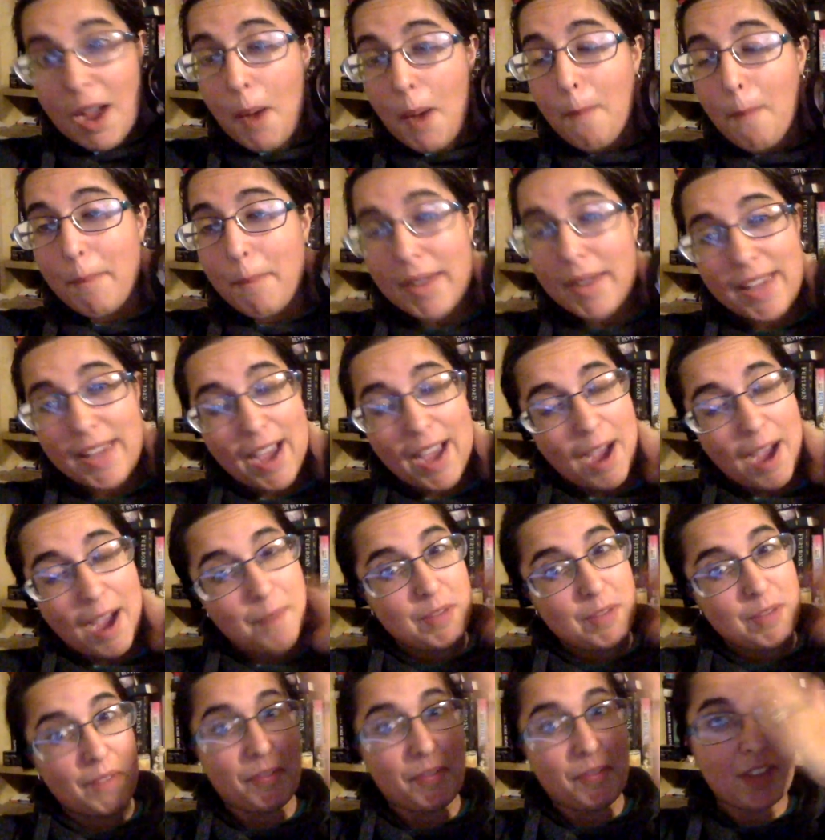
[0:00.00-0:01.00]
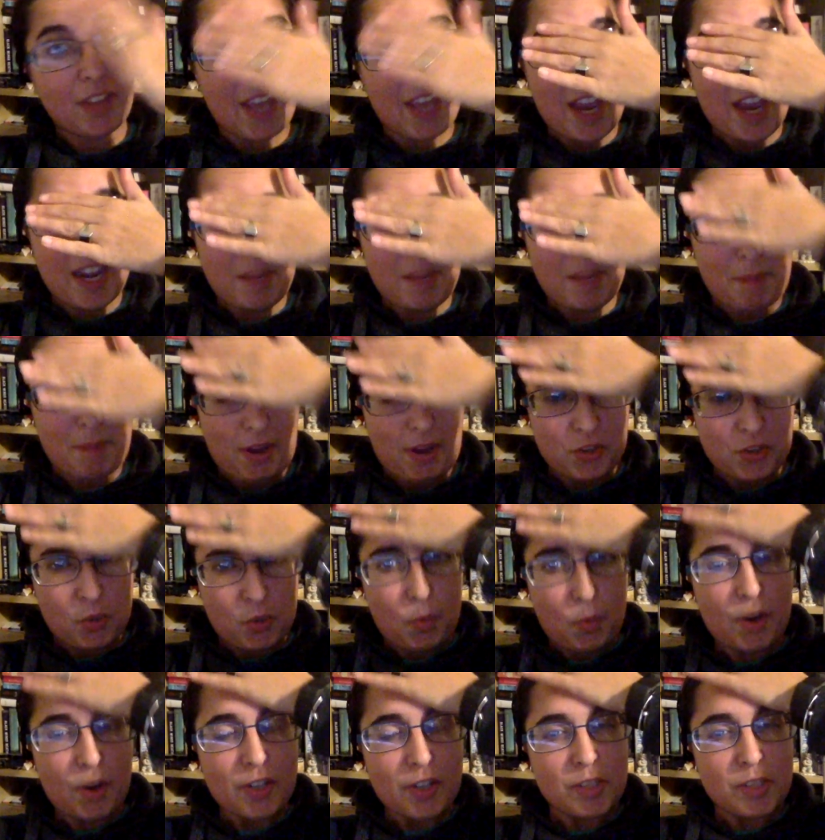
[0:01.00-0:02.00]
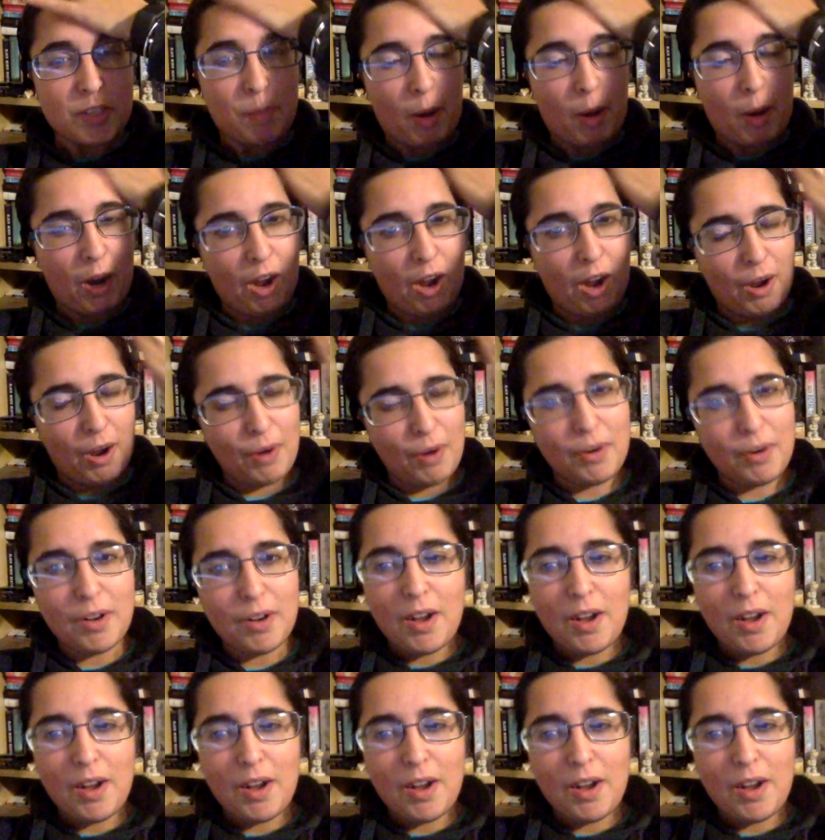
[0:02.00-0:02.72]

But yeah, I'm definitely heading back to work tomorrow,